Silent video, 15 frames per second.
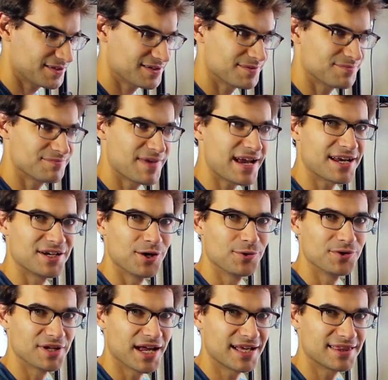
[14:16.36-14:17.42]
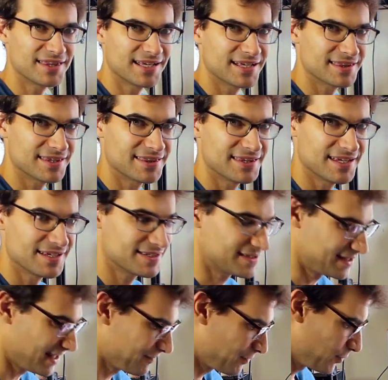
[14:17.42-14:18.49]
make it known that I think the things
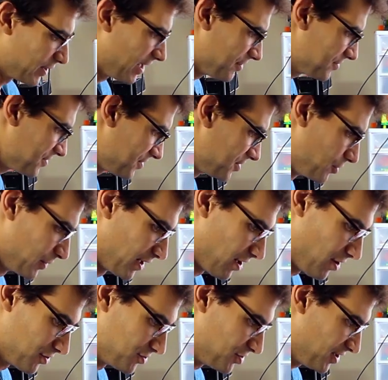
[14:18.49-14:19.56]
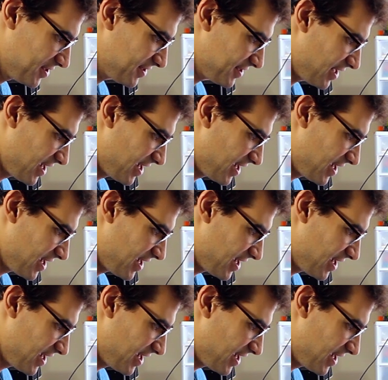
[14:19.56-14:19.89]
that everyone else is doing are just